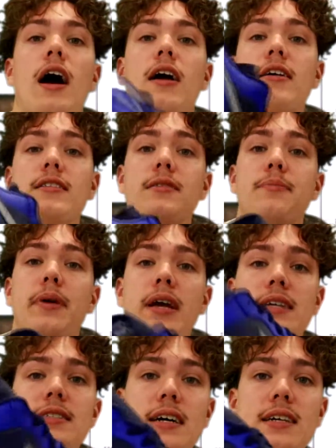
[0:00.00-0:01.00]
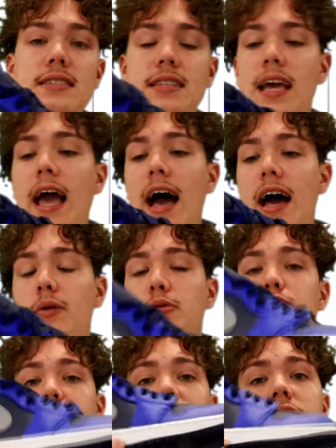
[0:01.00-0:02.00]
I got the biggest size that they had,
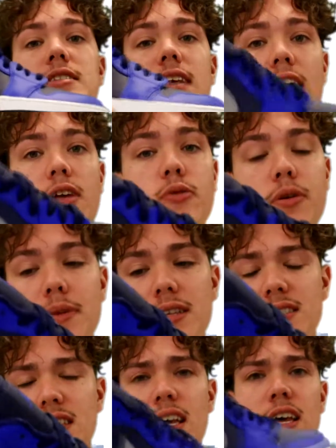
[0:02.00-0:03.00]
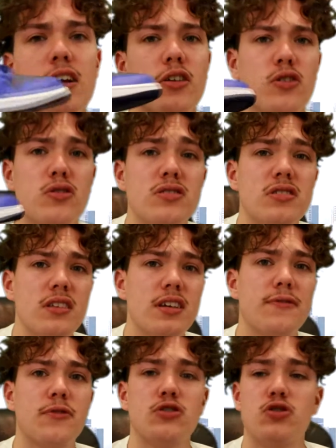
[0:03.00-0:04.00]
which was the 10 women's. Usually
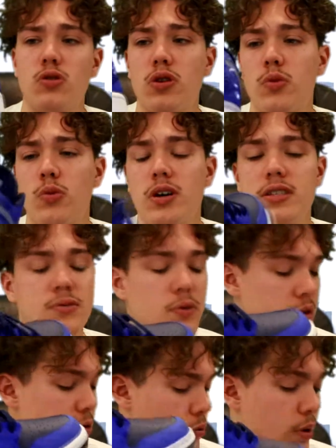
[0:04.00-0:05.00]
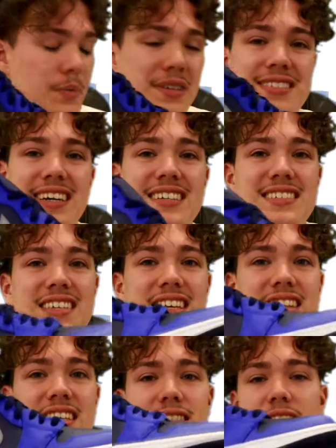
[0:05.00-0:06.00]
for Jordan 1s, when they're women's sizes
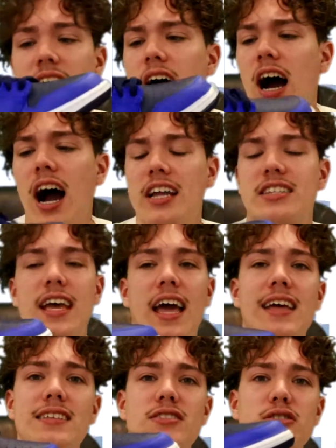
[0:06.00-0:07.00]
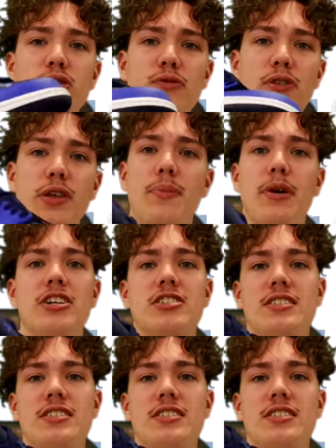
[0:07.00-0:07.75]
like this, I tend to go for the bigger